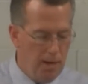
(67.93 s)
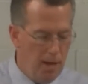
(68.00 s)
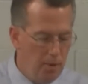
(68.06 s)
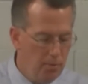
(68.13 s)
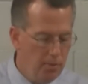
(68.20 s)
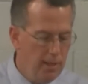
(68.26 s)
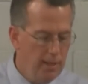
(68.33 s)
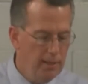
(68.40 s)

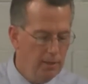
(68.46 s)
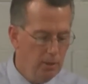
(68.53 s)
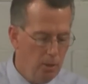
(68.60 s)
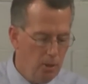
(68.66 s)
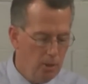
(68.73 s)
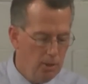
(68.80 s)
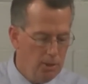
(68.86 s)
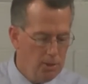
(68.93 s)
every
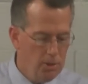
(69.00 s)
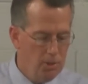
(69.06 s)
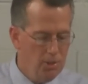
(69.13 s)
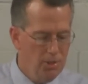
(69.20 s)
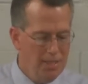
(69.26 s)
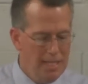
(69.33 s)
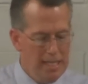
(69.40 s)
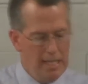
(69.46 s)
lawless
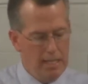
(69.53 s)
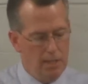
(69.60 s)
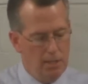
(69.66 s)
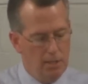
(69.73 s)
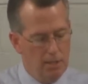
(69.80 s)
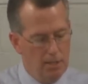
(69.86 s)
deed